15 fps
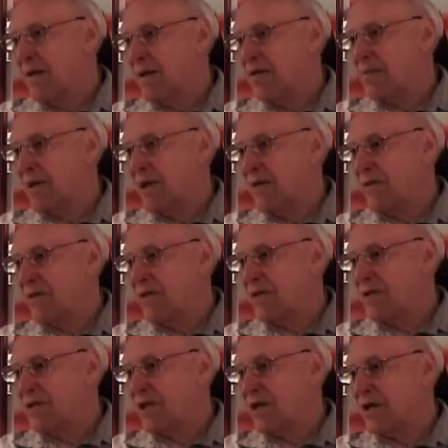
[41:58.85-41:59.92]
Spent
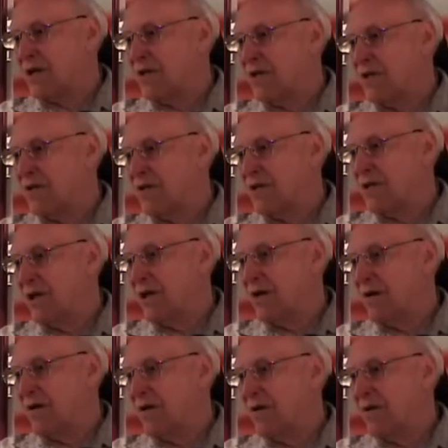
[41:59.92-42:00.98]
36 years there